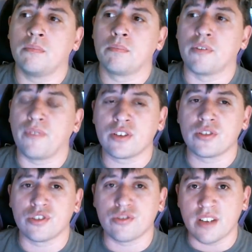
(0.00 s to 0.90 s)

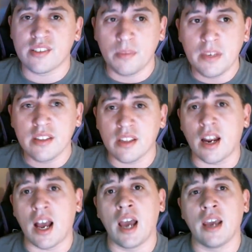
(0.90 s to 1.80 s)
professional stress on me
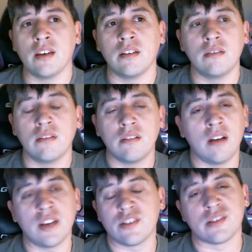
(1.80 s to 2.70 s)
that I
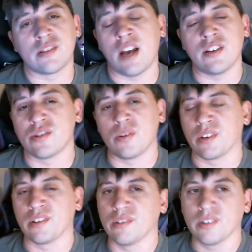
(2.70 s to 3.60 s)
just don't want
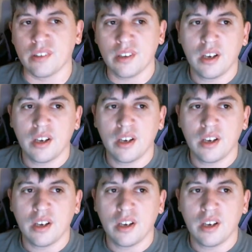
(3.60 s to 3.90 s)
to do it.